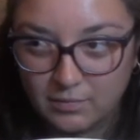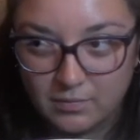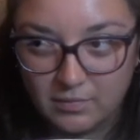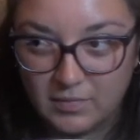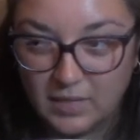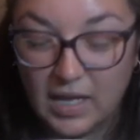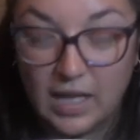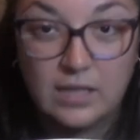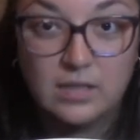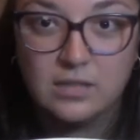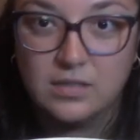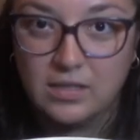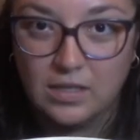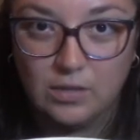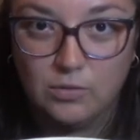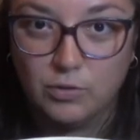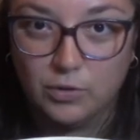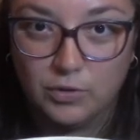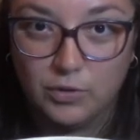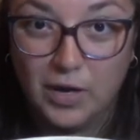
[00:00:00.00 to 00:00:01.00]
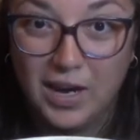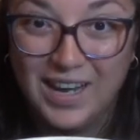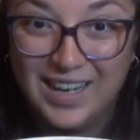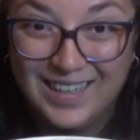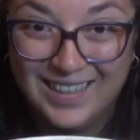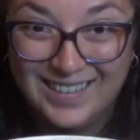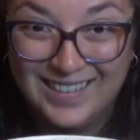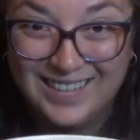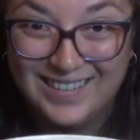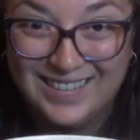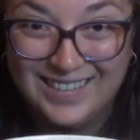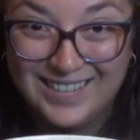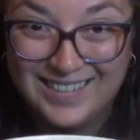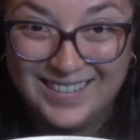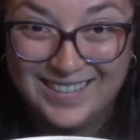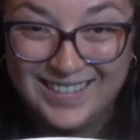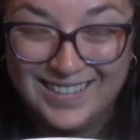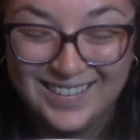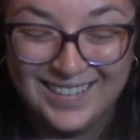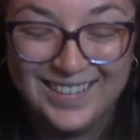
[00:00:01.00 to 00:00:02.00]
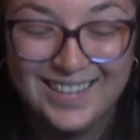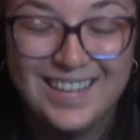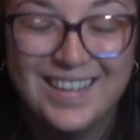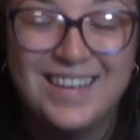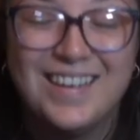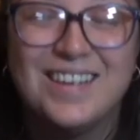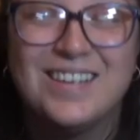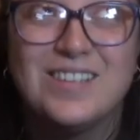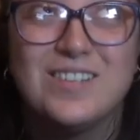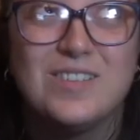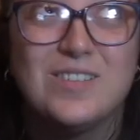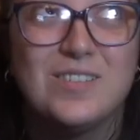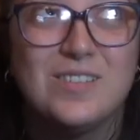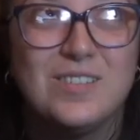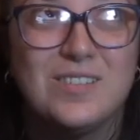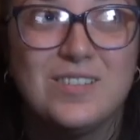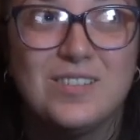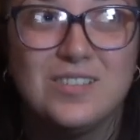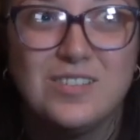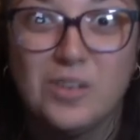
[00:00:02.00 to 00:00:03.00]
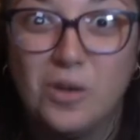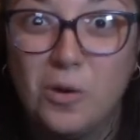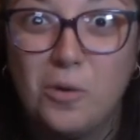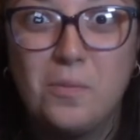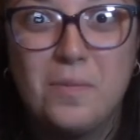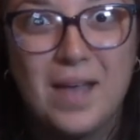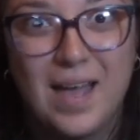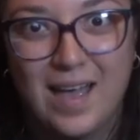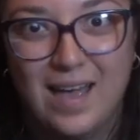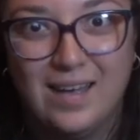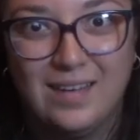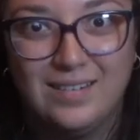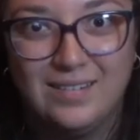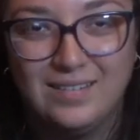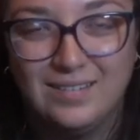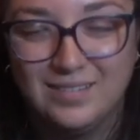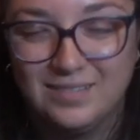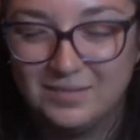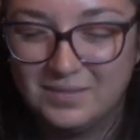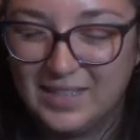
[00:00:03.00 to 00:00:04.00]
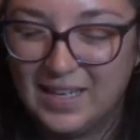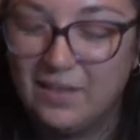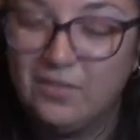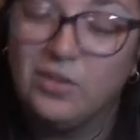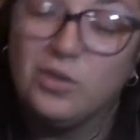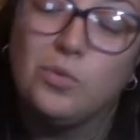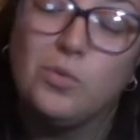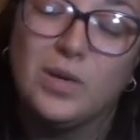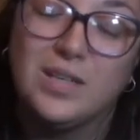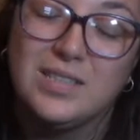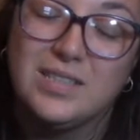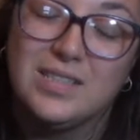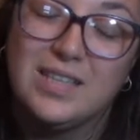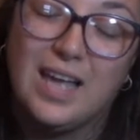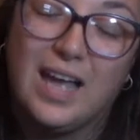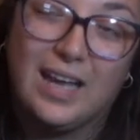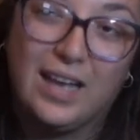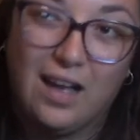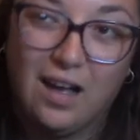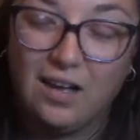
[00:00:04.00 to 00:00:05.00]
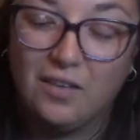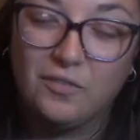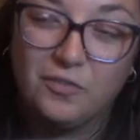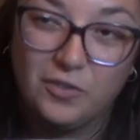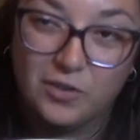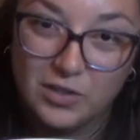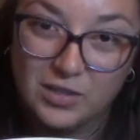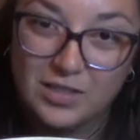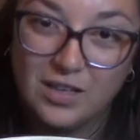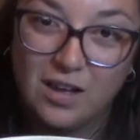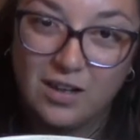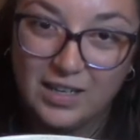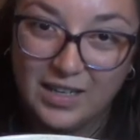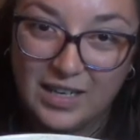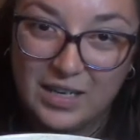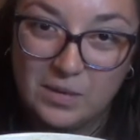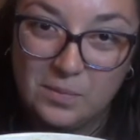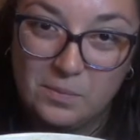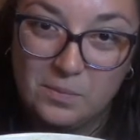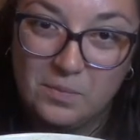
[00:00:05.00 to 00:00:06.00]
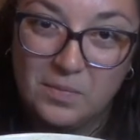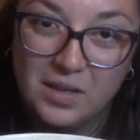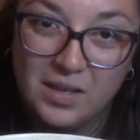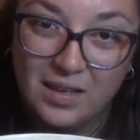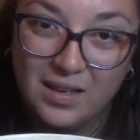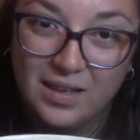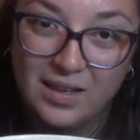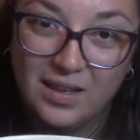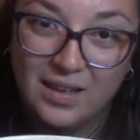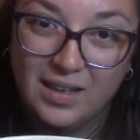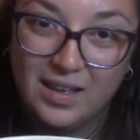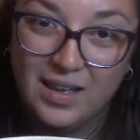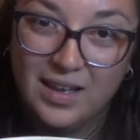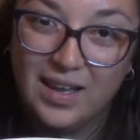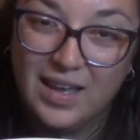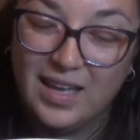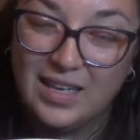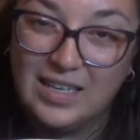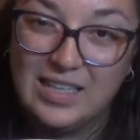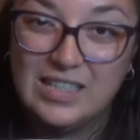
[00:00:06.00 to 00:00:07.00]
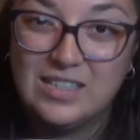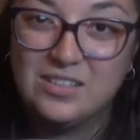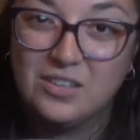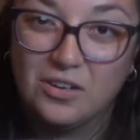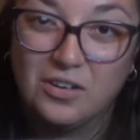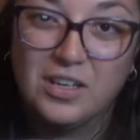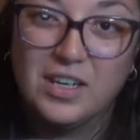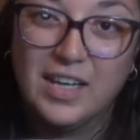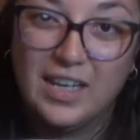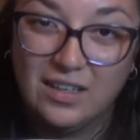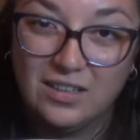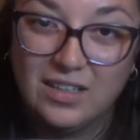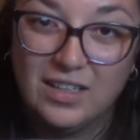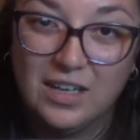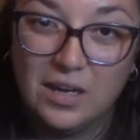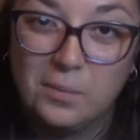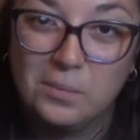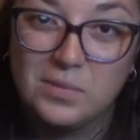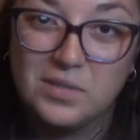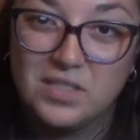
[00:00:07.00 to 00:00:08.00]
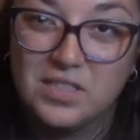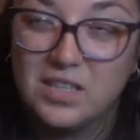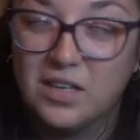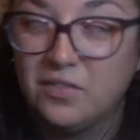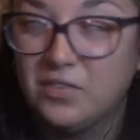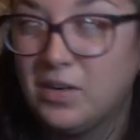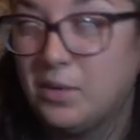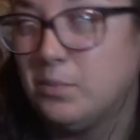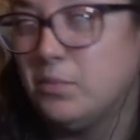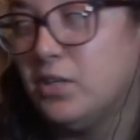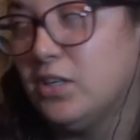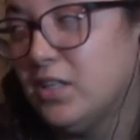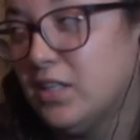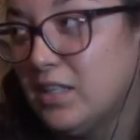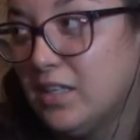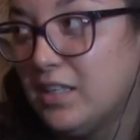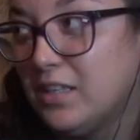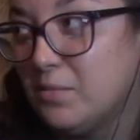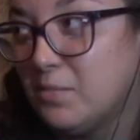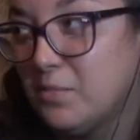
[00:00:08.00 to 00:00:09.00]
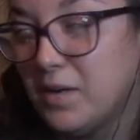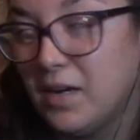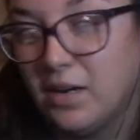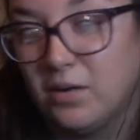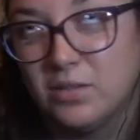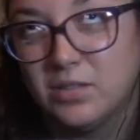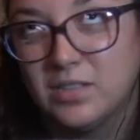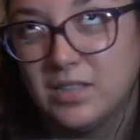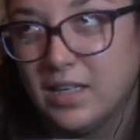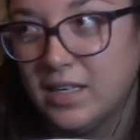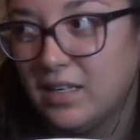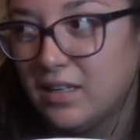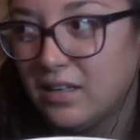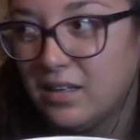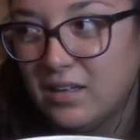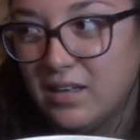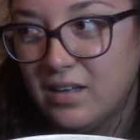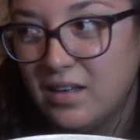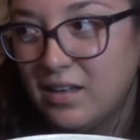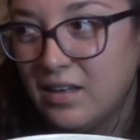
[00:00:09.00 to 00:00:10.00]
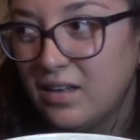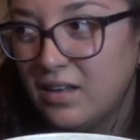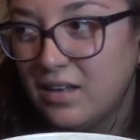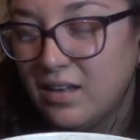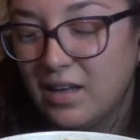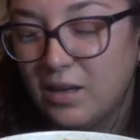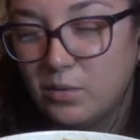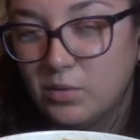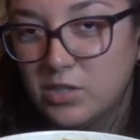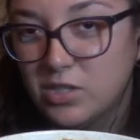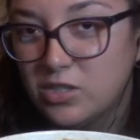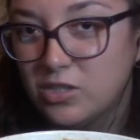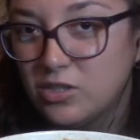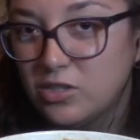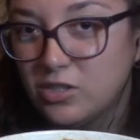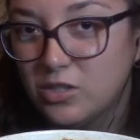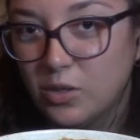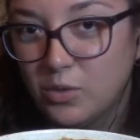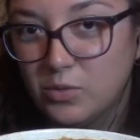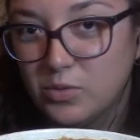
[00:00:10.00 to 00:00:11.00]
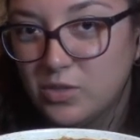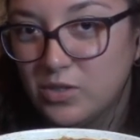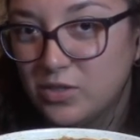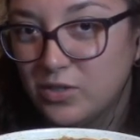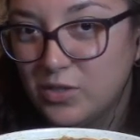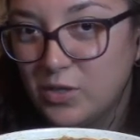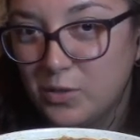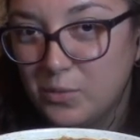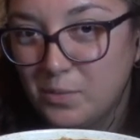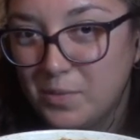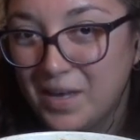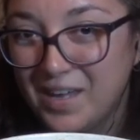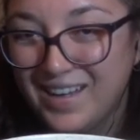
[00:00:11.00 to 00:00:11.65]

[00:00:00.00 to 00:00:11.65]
instant regrets. So bad. Even once I first got him and he started healing up and stuff, and I'm looking in the mirror, I was like, so stupid.